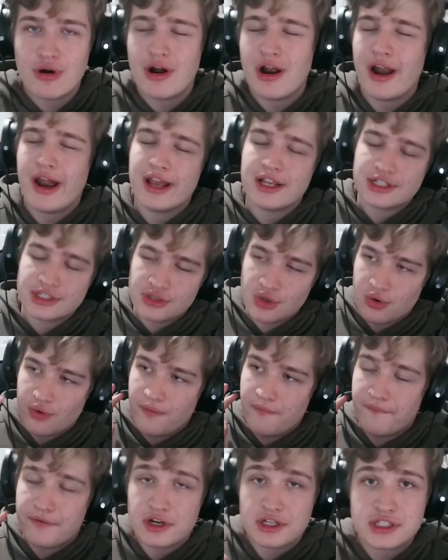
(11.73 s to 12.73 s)
Alright, so
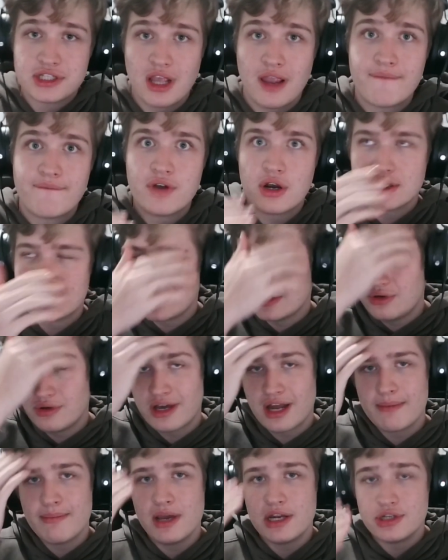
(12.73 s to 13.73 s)
first thing first, I do got
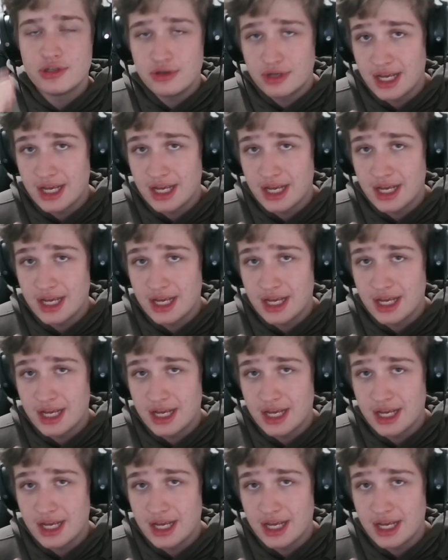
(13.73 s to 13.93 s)
to mention